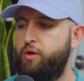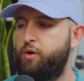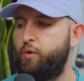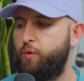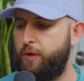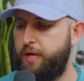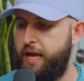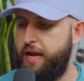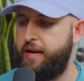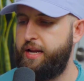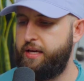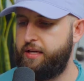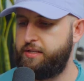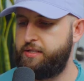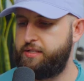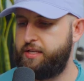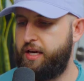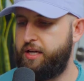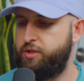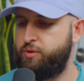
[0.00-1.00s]
creating a
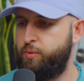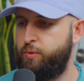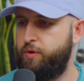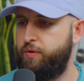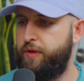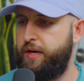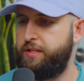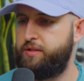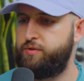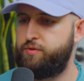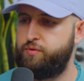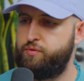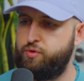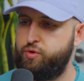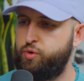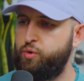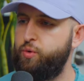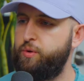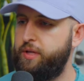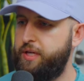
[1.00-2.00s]
schedule that's
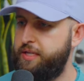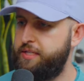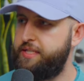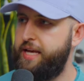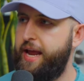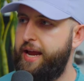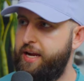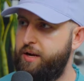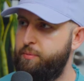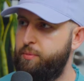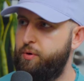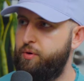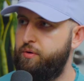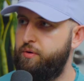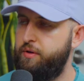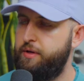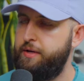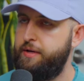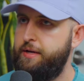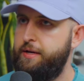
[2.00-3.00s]
truly attainable.